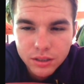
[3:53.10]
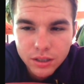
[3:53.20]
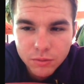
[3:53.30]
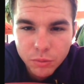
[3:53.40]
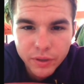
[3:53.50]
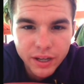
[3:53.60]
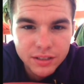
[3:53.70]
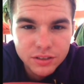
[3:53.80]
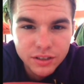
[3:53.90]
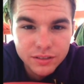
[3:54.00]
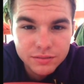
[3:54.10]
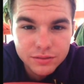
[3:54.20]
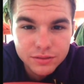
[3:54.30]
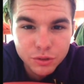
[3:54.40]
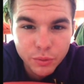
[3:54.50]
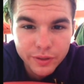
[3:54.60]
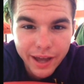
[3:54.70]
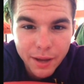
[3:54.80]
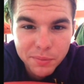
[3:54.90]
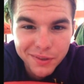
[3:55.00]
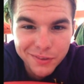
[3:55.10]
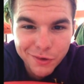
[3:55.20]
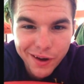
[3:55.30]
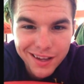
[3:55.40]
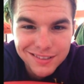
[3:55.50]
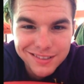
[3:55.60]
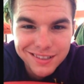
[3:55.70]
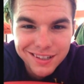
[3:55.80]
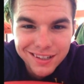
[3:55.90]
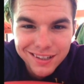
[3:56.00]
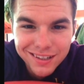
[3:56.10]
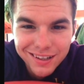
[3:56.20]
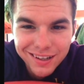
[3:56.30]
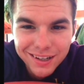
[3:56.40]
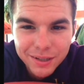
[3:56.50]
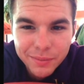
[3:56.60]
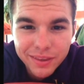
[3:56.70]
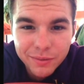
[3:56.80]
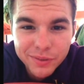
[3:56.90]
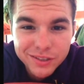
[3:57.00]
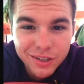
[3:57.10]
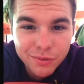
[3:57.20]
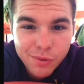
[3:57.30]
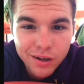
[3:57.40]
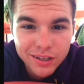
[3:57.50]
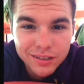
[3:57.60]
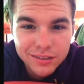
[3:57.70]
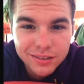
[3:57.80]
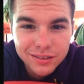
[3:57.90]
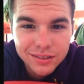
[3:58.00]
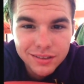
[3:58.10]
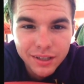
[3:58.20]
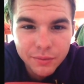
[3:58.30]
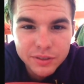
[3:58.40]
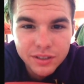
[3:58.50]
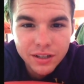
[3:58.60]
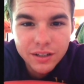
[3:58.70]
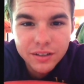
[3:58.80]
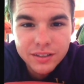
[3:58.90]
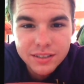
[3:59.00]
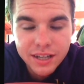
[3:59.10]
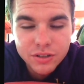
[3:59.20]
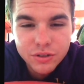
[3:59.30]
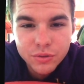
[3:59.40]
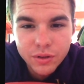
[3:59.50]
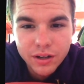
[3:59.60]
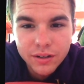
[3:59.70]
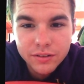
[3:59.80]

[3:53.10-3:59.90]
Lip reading: where we kind of took a short nap in the grass. And then we started walking, and we saw the statue of